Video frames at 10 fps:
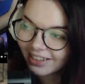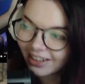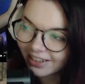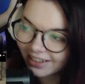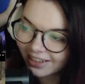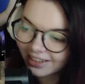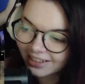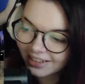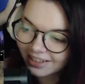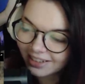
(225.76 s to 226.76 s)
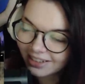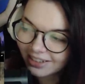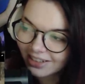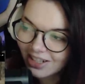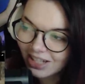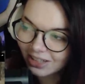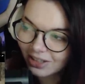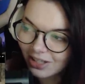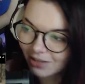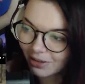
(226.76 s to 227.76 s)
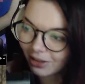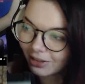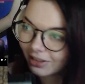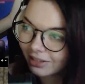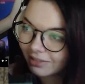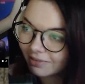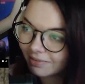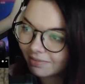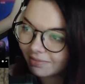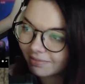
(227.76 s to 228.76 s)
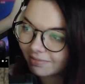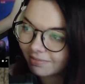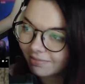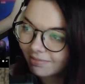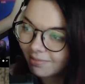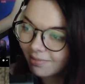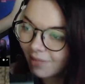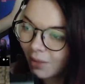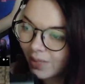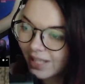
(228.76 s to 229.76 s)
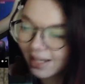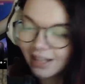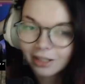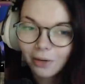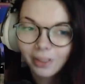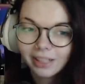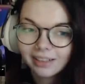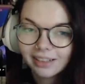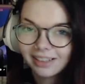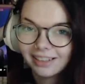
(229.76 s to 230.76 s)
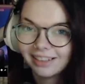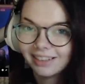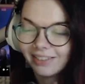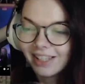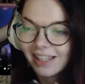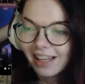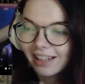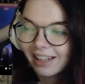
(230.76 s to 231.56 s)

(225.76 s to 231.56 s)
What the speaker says: Oh, she looks so good. We stand a queen. We stand.